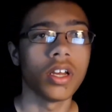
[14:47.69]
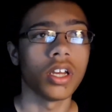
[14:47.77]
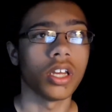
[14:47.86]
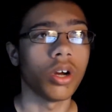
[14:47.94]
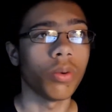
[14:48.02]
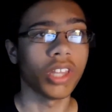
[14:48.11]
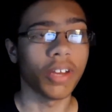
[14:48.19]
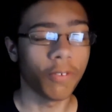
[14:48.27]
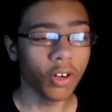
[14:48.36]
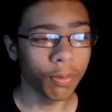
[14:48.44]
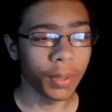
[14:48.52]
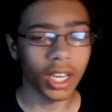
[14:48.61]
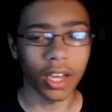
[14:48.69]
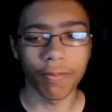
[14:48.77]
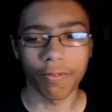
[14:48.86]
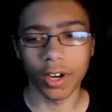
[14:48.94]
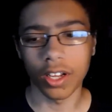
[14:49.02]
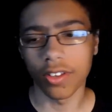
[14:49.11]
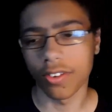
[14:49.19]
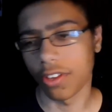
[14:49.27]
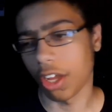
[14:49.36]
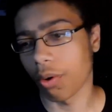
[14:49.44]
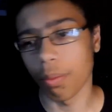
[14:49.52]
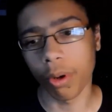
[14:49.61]
you know when they first became friends
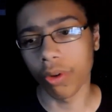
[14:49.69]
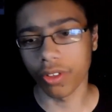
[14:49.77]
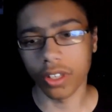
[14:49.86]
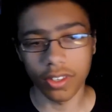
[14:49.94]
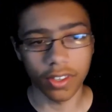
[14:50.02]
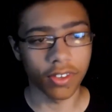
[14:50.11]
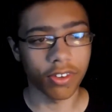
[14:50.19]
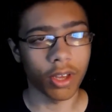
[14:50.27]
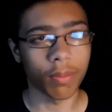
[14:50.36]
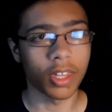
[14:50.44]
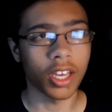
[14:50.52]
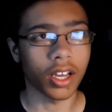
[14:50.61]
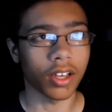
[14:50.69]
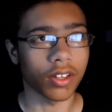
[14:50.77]
they were both into the same thing.